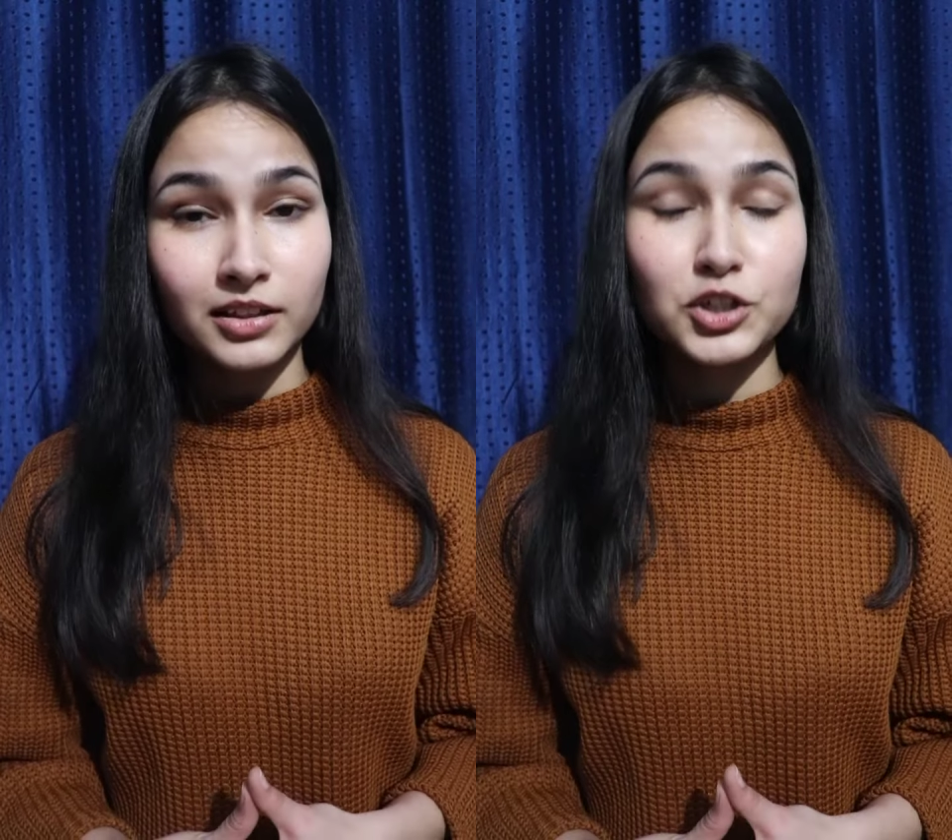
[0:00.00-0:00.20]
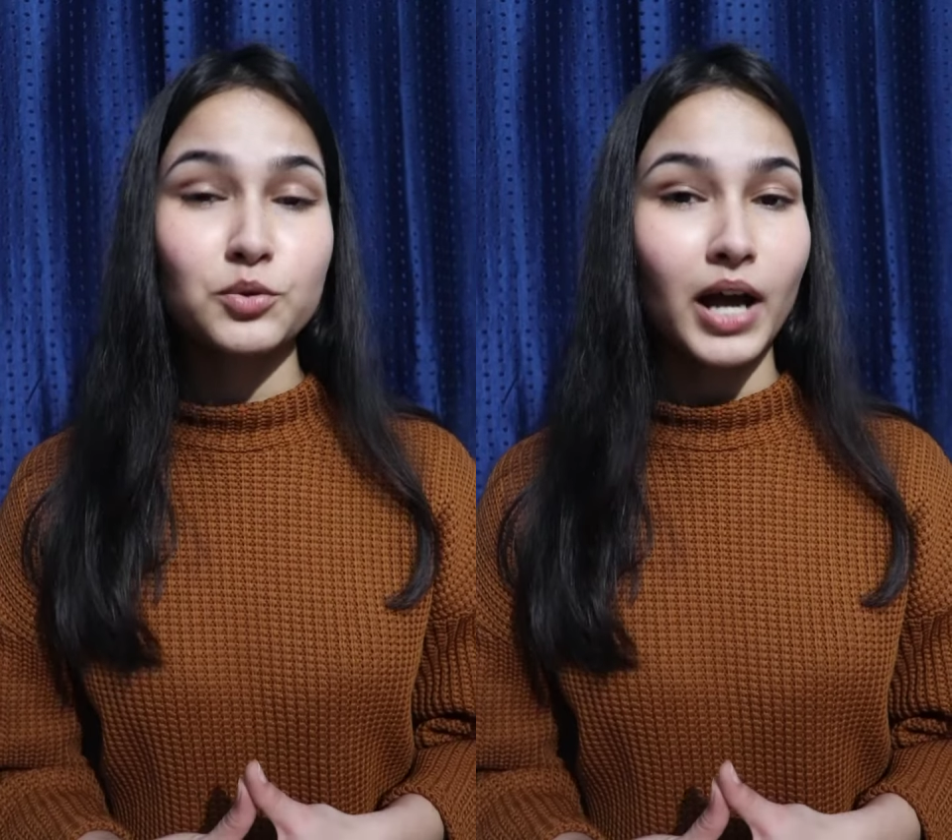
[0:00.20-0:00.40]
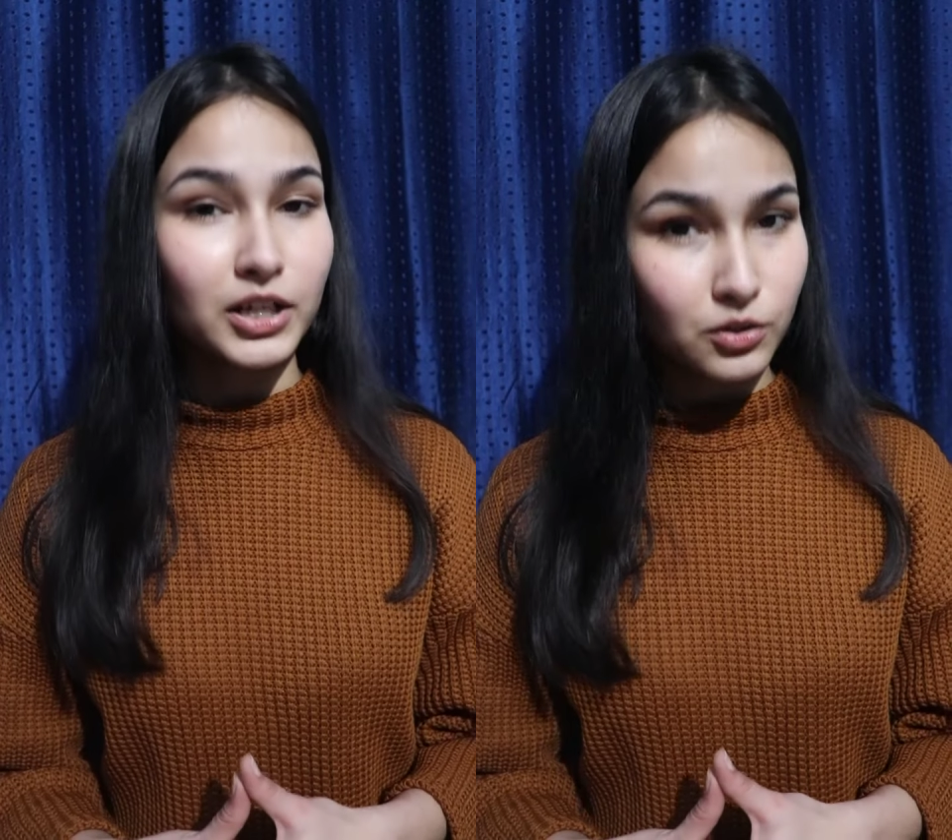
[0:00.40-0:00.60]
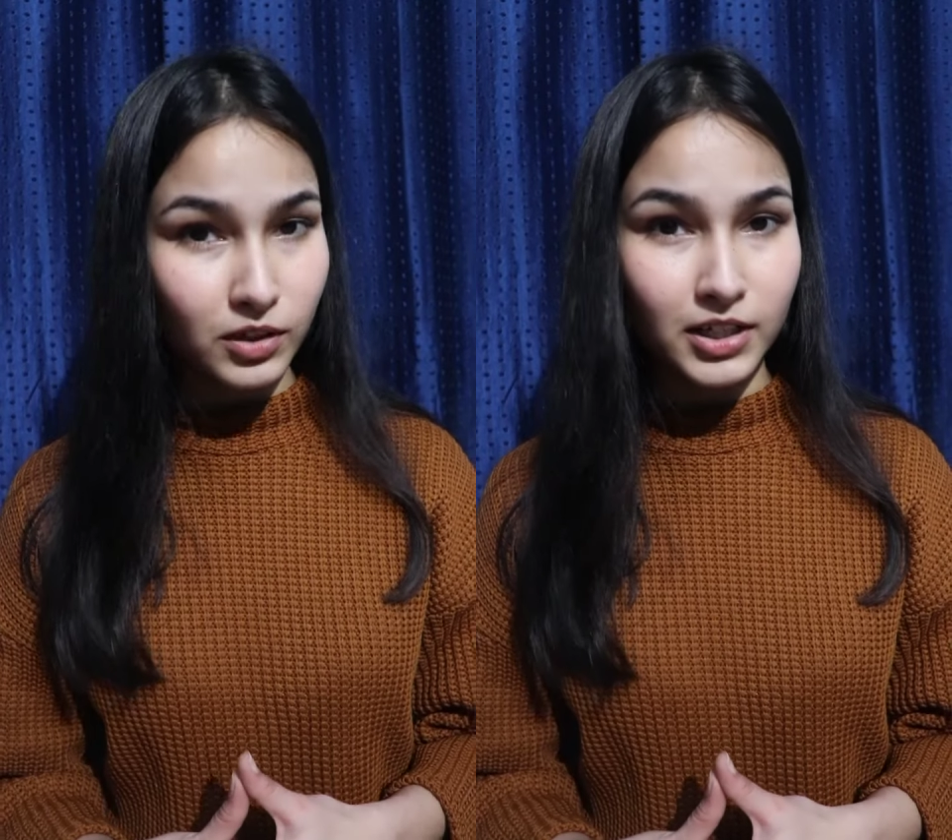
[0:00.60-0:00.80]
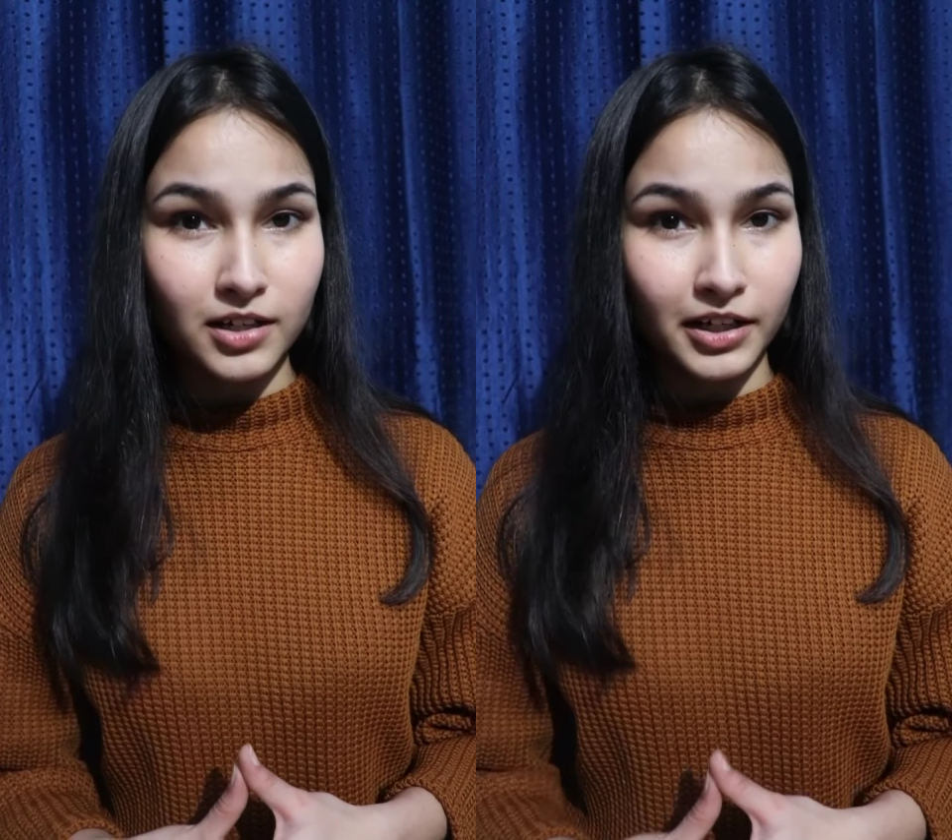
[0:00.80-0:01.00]
that you had to
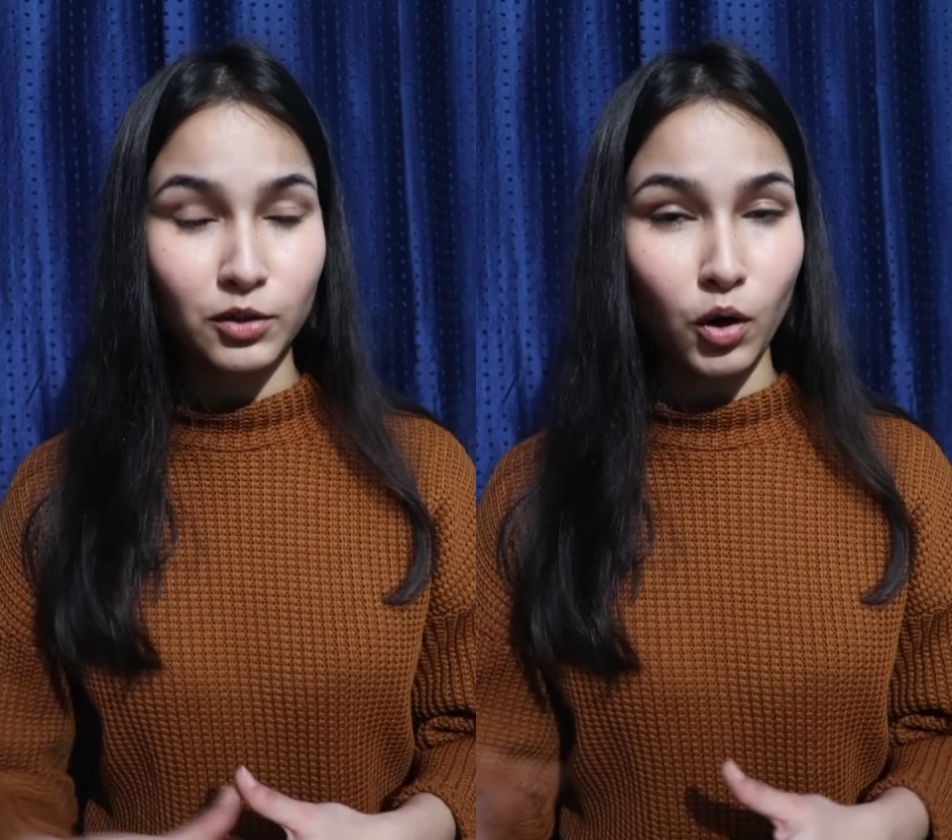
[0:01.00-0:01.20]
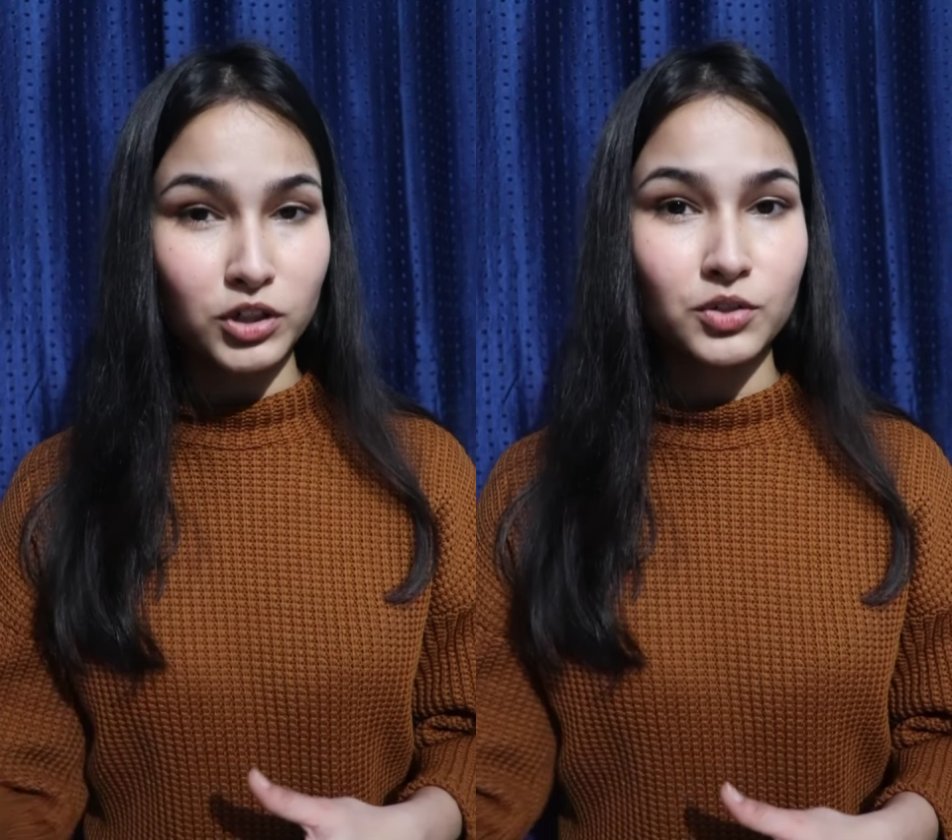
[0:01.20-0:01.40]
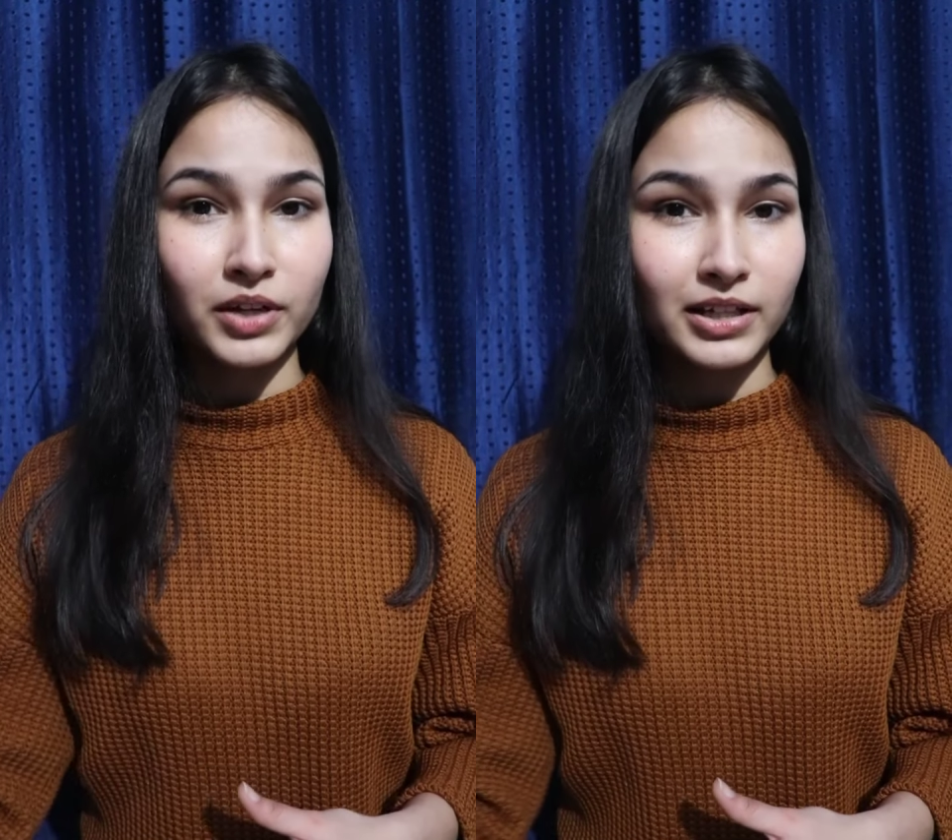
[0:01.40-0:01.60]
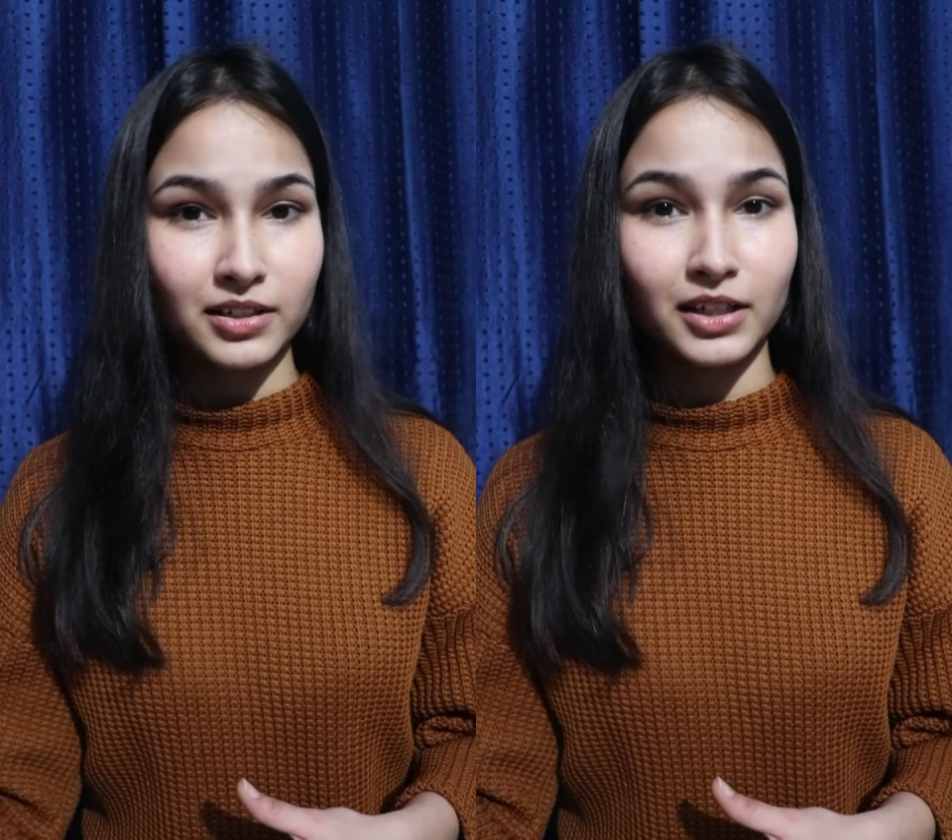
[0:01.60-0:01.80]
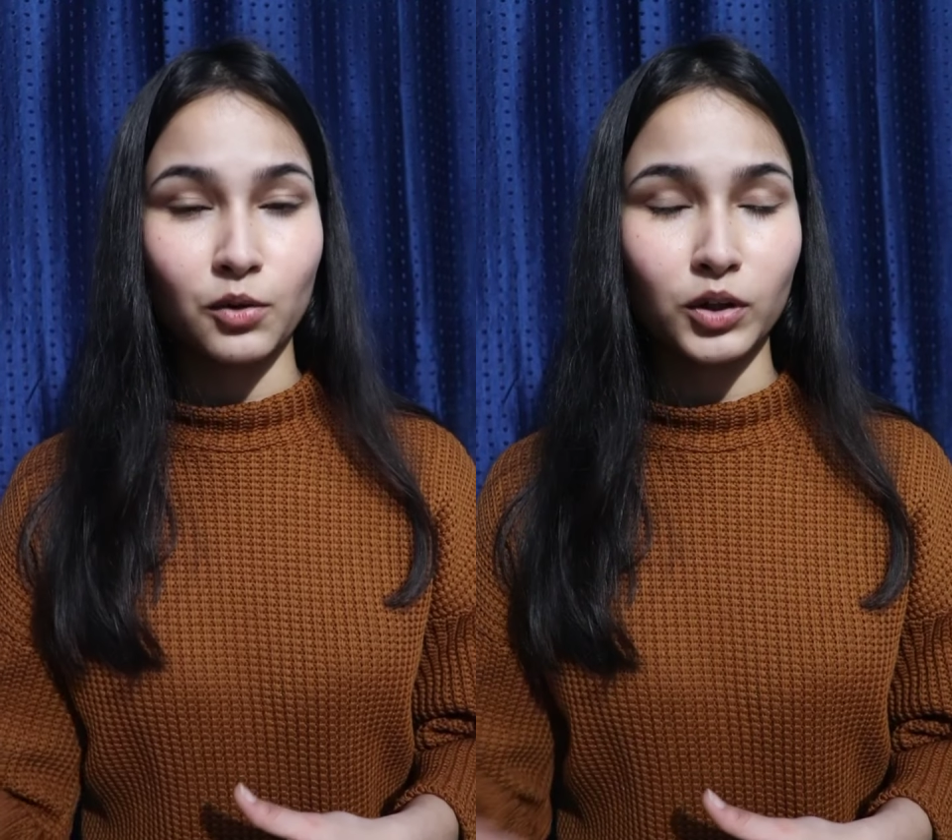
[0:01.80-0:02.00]
clear in order to
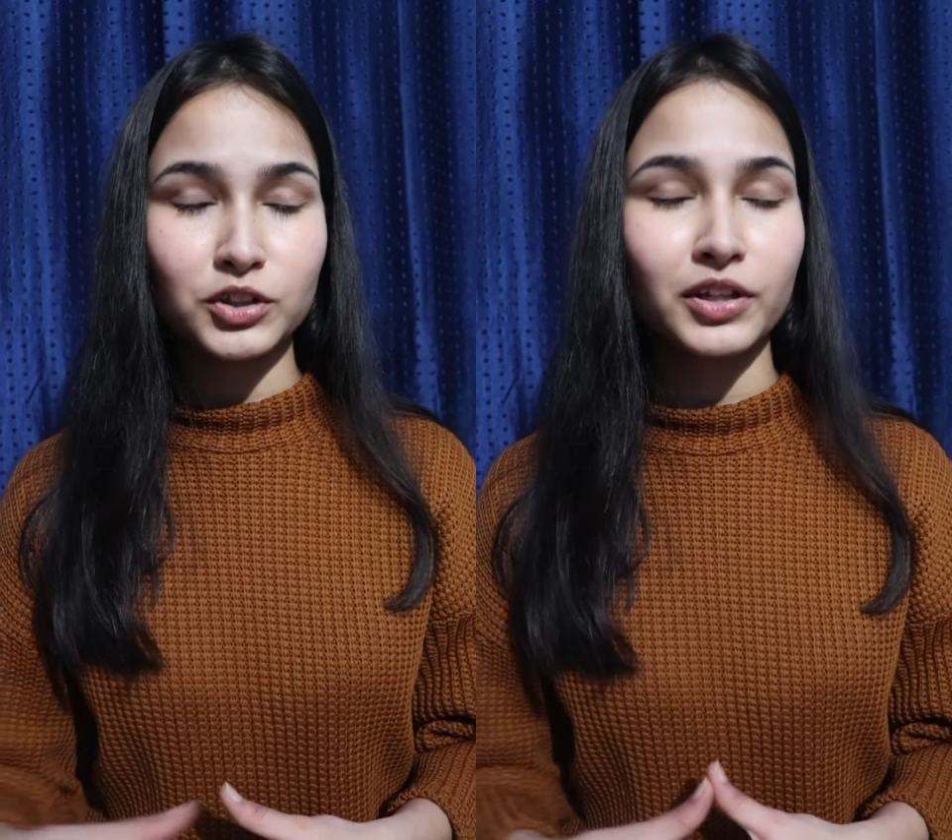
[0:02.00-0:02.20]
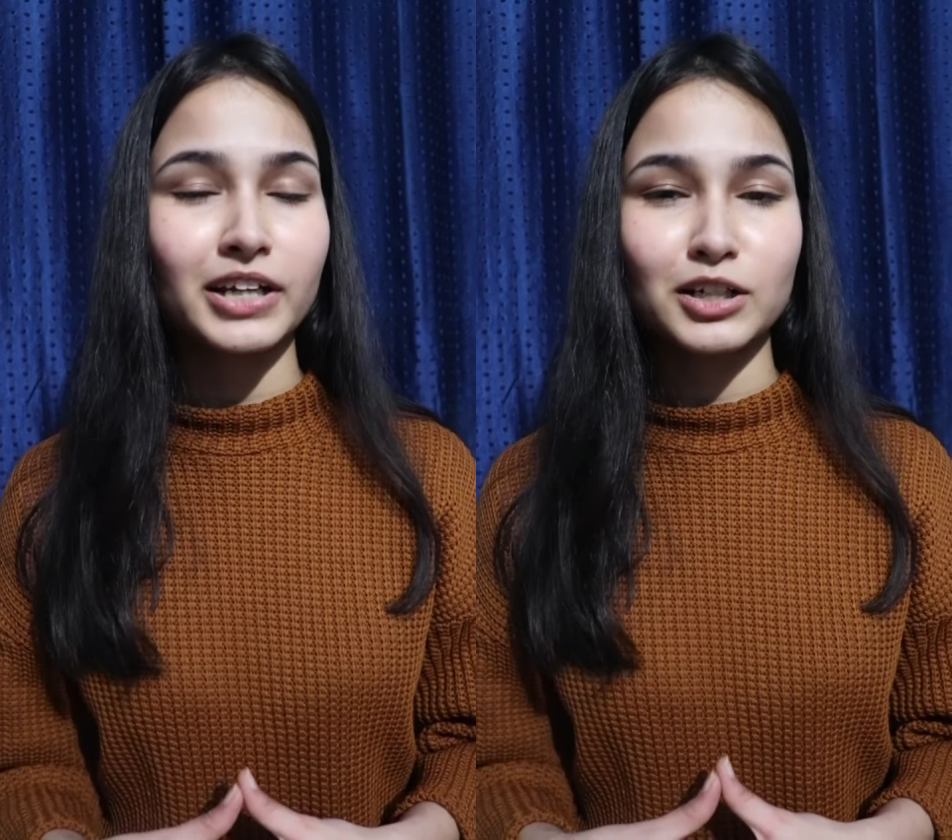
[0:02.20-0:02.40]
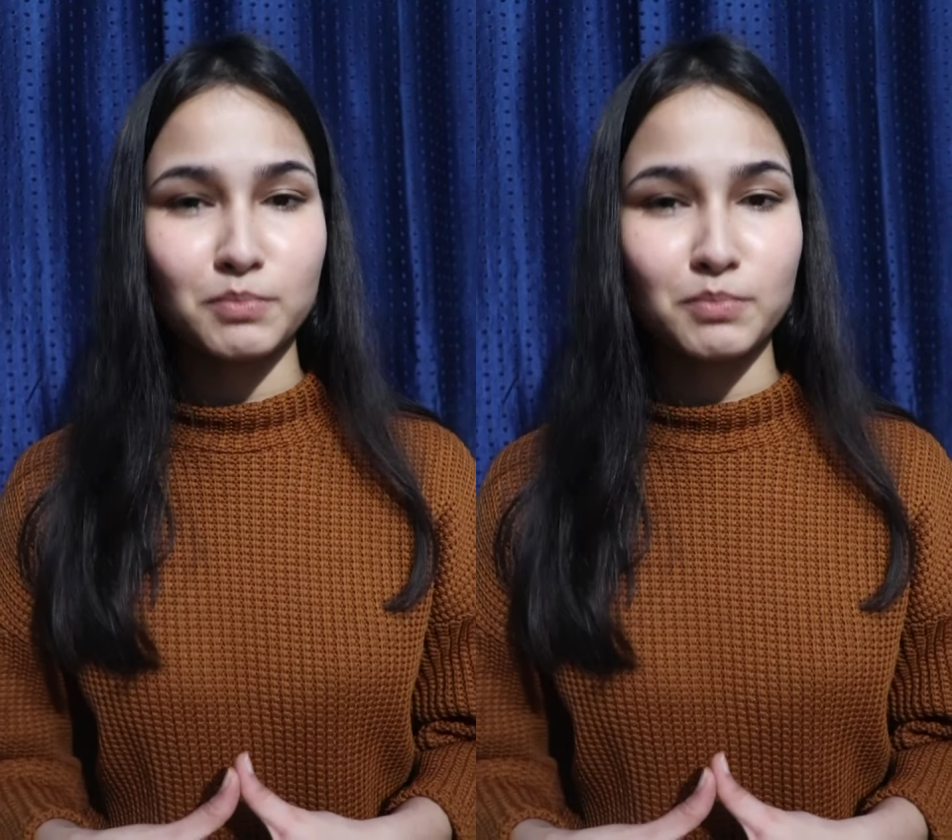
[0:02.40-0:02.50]
get